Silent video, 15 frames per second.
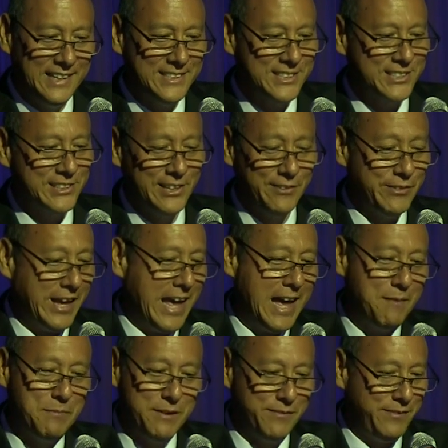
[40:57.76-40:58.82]
I just love the
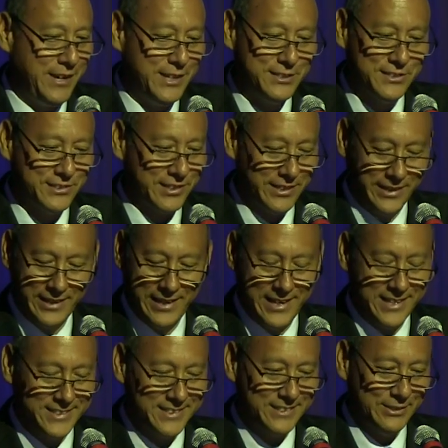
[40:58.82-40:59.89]
happy faces on the
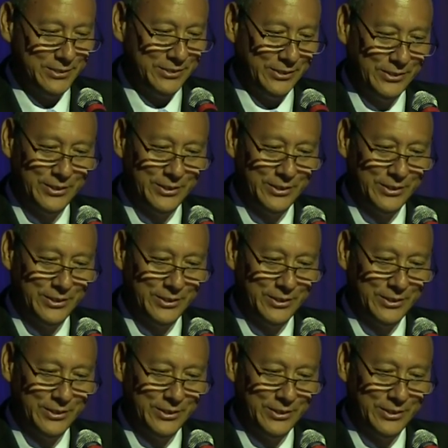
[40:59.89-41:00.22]
guys.